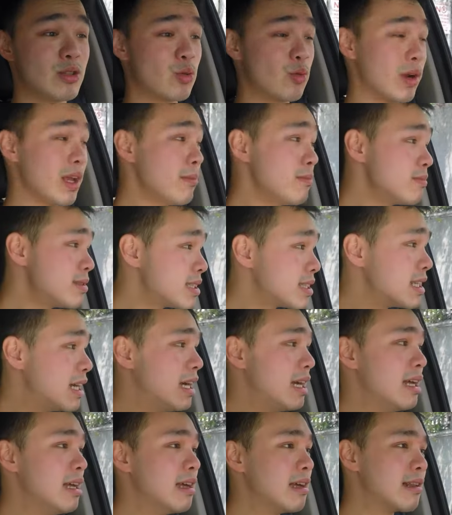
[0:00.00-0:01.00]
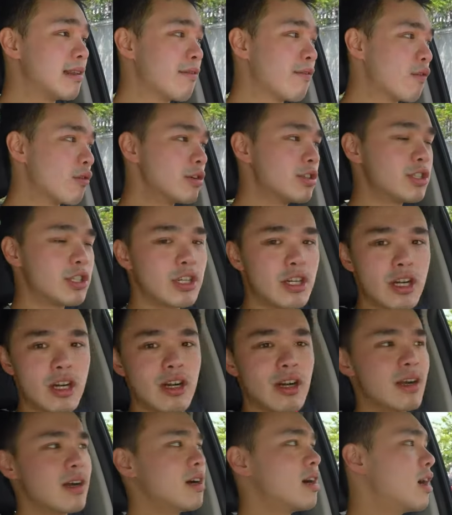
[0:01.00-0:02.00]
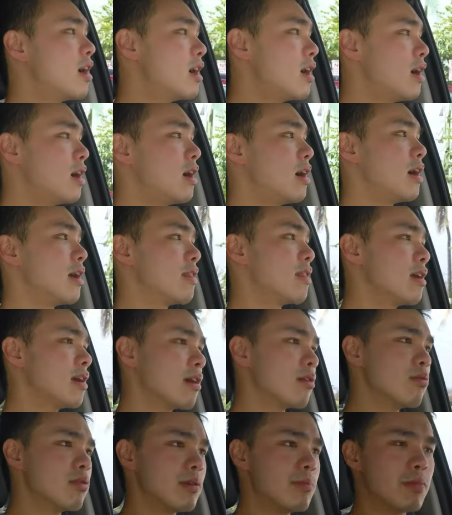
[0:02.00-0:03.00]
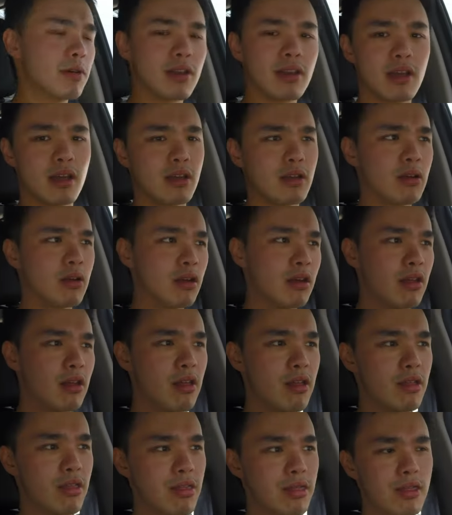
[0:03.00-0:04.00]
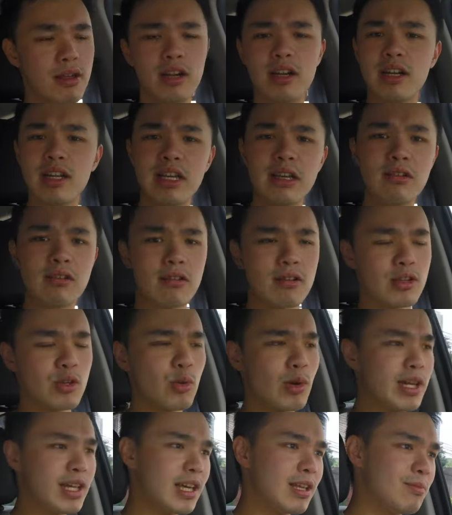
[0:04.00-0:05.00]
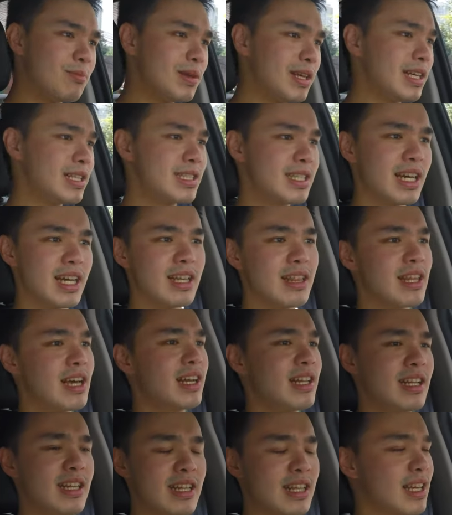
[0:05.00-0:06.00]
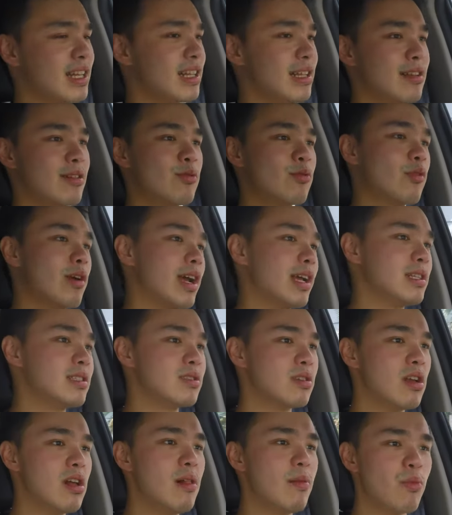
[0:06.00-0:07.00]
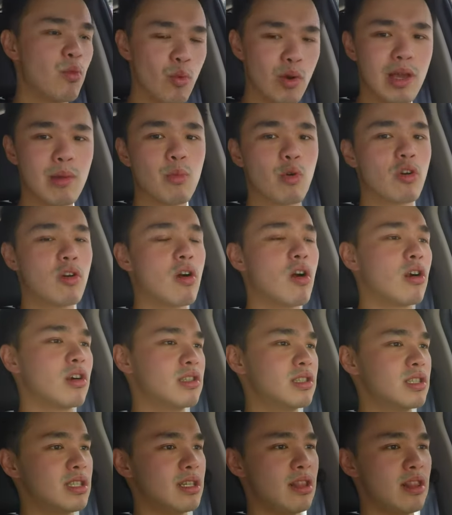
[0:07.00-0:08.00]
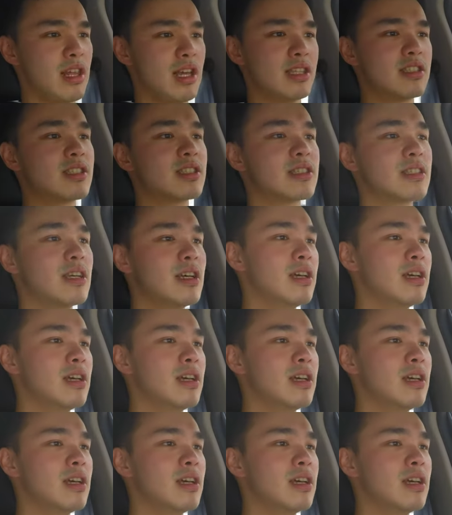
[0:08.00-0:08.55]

rims. The Fortuner, I think I only put like 30 or 28 PSI in that, and yet it rides way more harsh than this.